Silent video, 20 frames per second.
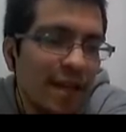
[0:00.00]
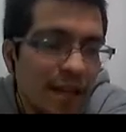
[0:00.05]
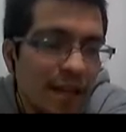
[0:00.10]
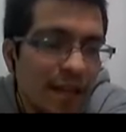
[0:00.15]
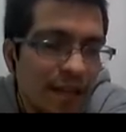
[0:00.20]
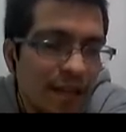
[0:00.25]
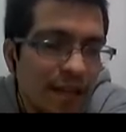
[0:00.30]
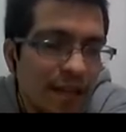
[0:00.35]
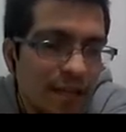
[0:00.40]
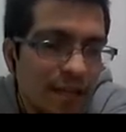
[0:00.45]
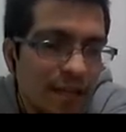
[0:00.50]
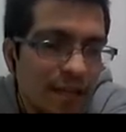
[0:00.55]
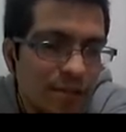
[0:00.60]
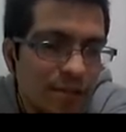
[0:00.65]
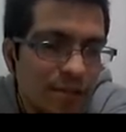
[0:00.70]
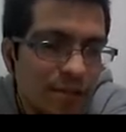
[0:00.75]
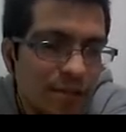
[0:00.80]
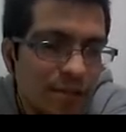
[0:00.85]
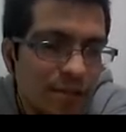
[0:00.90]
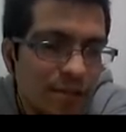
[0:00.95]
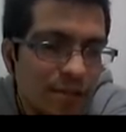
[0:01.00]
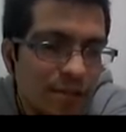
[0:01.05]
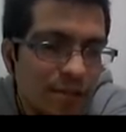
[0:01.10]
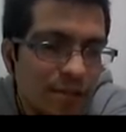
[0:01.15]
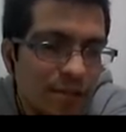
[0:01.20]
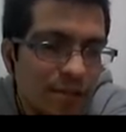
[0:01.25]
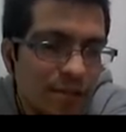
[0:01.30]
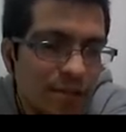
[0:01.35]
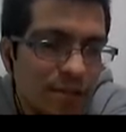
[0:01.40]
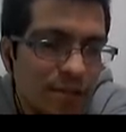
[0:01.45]
is very small,
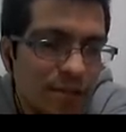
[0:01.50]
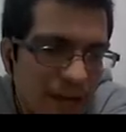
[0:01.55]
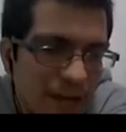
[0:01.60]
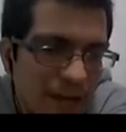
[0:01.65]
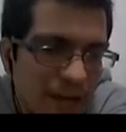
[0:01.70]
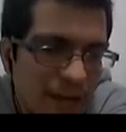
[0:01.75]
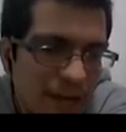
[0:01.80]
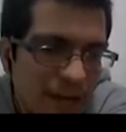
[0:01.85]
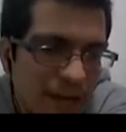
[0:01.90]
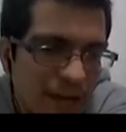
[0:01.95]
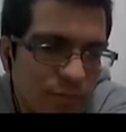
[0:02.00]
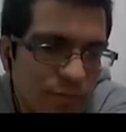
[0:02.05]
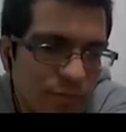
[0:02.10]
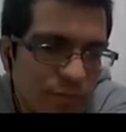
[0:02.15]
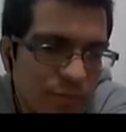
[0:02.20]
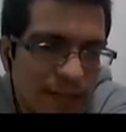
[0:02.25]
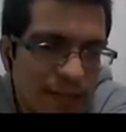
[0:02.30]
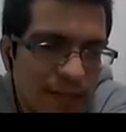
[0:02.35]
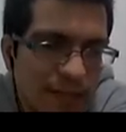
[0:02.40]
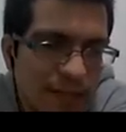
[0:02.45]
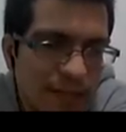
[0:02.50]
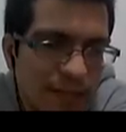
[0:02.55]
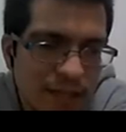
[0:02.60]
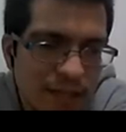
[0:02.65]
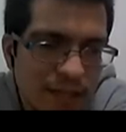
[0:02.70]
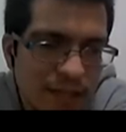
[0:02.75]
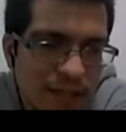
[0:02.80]
less than 1 arcsecond.